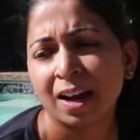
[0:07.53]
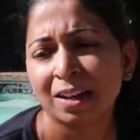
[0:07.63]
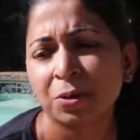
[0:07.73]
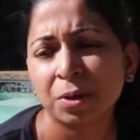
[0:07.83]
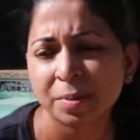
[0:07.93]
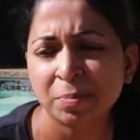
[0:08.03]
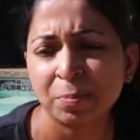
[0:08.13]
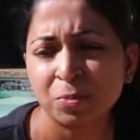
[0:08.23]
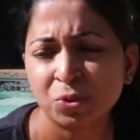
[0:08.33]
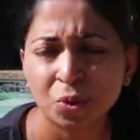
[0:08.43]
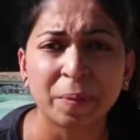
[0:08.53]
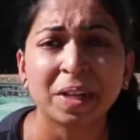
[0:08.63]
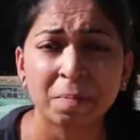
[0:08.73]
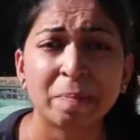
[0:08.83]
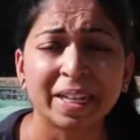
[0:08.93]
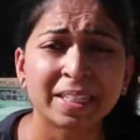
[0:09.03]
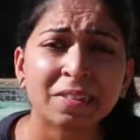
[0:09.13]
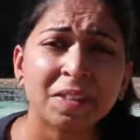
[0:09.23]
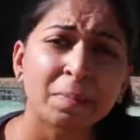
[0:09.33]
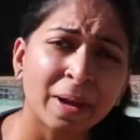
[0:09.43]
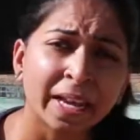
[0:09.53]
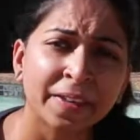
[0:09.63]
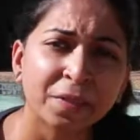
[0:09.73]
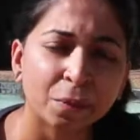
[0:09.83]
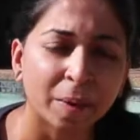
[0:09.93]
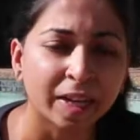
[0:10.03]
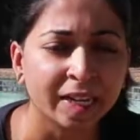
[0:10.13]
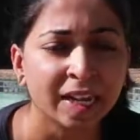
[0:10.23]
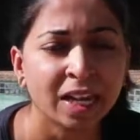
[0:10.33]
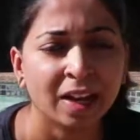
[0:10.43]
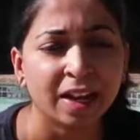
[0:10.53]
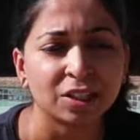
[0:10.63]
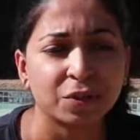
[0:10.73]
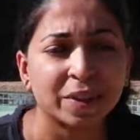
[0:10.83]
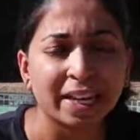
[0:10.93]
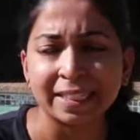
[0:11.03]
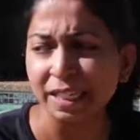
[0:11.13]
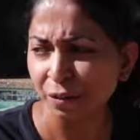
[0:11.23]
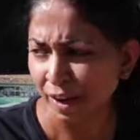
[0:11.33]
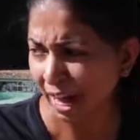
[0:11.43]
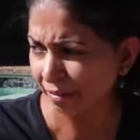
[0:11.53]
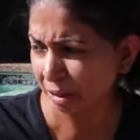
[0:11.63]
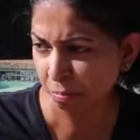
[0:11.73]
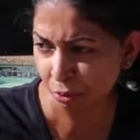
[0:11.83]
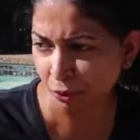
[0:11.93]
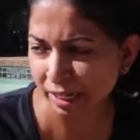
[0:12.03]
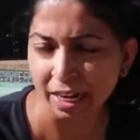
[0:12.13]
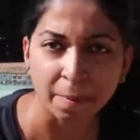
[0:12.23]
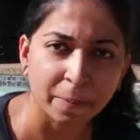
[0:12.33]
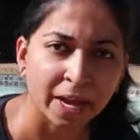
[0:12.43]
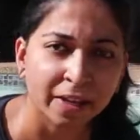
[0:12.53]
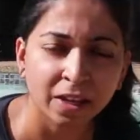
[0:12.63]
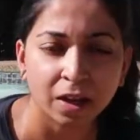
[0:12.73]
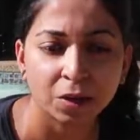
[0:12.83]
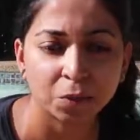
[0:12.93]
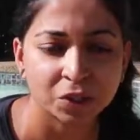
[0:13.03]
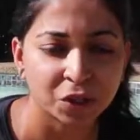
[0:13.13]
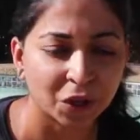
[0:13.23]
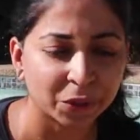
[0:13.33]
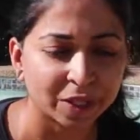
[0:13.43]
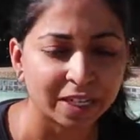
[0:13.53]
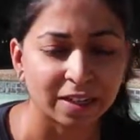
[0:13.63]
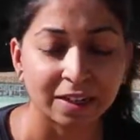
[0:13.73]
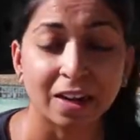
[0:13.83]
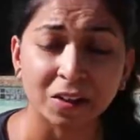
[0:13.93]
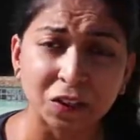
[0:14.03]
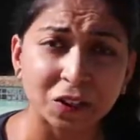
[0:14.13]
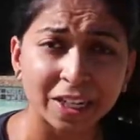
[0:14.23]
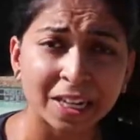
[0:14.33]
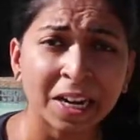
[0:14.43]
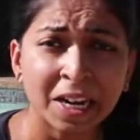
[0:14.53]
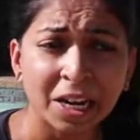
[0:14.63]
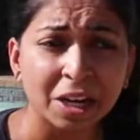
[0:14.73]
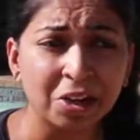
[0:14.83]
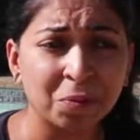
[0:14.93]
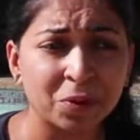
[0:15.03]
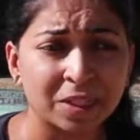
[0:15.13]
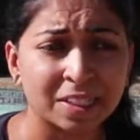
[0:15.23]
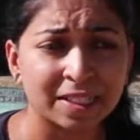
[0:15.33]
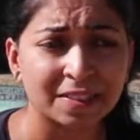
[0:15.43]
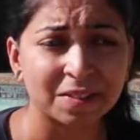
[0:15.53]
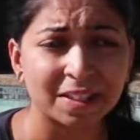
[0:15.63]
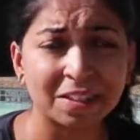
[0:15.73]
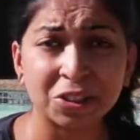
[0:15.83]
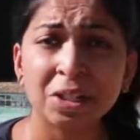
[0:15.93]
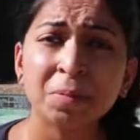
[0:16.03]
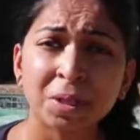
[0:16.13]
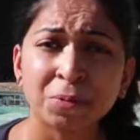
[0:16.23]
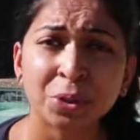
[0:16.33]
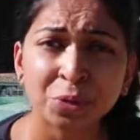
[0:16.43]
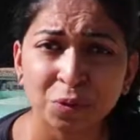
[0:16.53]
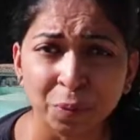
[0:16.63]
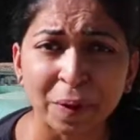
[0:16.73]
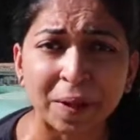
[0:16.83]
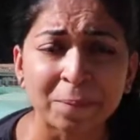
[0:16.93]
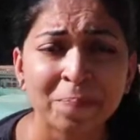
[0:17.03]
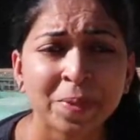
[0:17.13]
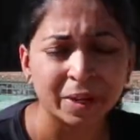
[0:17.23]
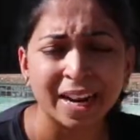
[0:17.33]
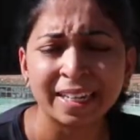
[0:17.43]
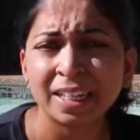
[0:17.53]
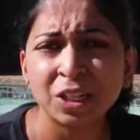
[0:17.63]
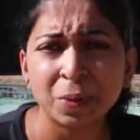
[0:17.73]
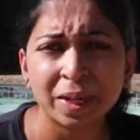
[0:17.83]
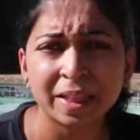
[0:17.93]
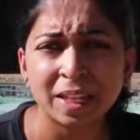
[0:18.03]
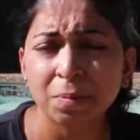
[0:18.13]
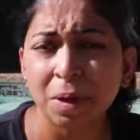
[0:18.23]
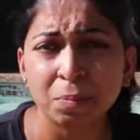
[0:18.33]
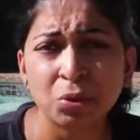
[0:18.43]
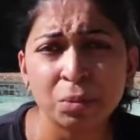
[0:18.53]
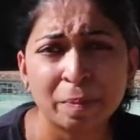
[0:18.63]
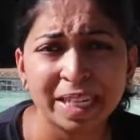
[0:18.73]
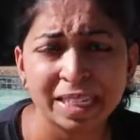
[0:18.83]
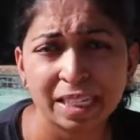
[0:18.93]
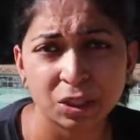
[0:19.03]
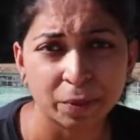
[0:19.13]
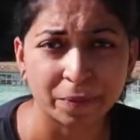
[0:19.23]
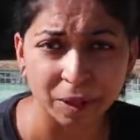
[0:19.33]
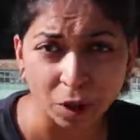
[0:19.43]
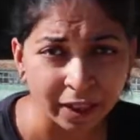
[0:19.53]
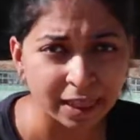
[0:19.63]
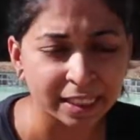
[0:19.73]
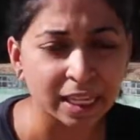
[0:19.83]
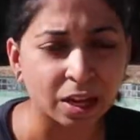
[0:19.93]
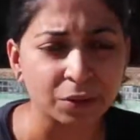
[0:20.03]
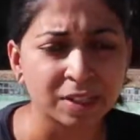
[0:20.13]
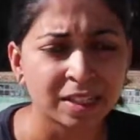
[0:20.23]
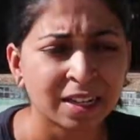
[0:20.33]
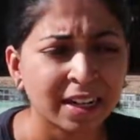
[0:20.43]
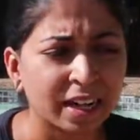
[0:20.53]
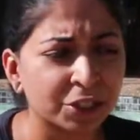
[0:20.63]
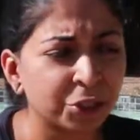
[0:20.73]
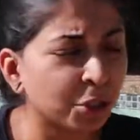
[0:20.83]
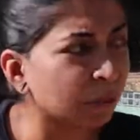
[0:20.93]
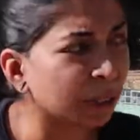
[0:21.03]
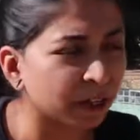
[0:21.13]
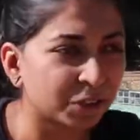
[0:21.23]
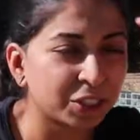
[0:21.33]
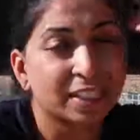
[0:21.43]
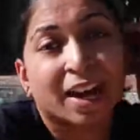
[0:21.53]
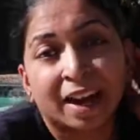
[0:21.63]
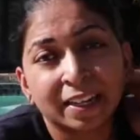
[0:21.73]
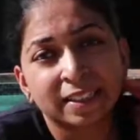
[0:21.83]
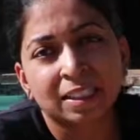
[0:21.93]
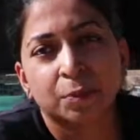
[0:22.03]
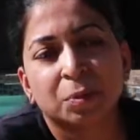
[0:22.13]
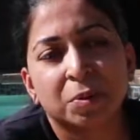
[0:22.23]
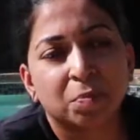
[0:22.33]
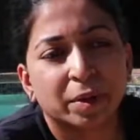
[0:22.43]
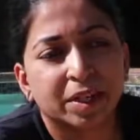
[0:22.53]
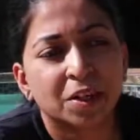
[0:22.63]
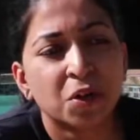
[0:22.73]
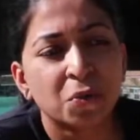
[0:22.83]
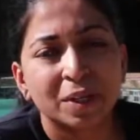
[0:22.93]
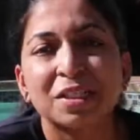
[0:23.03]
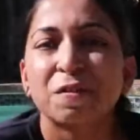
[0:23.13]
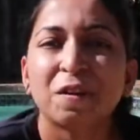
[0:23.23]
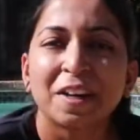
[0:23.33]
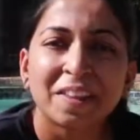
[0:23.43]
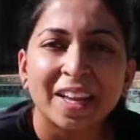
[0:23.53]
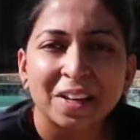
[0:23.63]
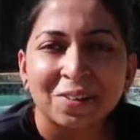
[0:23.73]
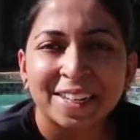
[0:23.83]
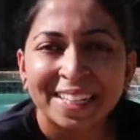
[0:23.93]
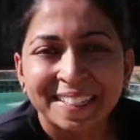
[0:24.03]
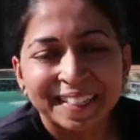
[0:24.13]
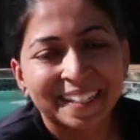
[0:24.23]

I grew up swimming competitively back in Dubai, so the idea of having a pool in our backyard was not only a luxury, it was a dream come true for me. But I didn't know anything about pool maintenance when we got this house. And sure, we could have just hired someone, but where's the fun in that, right?